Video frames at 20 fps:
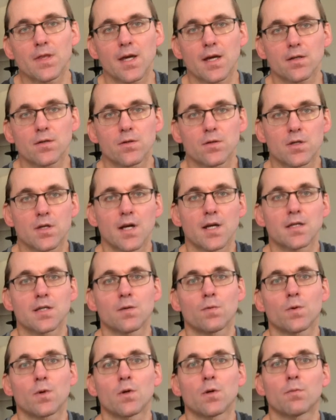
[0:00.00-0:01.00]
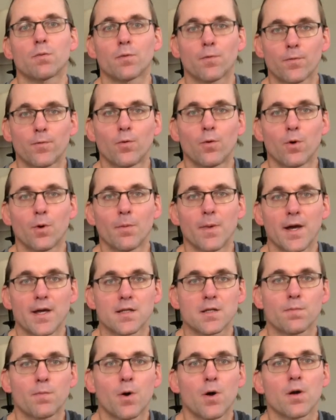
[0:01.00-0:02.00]
exercise that we're going to perform
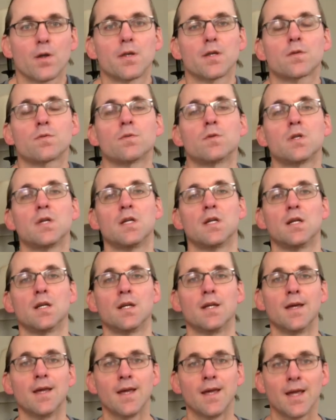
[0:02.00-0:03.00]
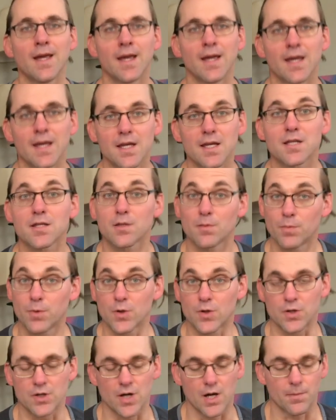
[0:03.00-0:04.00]
as part of this routine is the
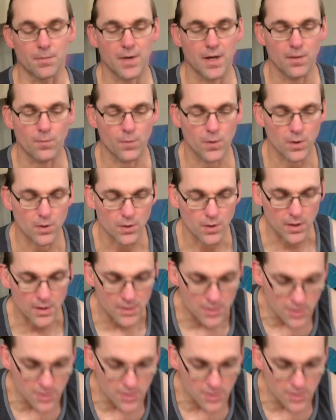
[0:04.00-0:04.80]
push-up, and we're going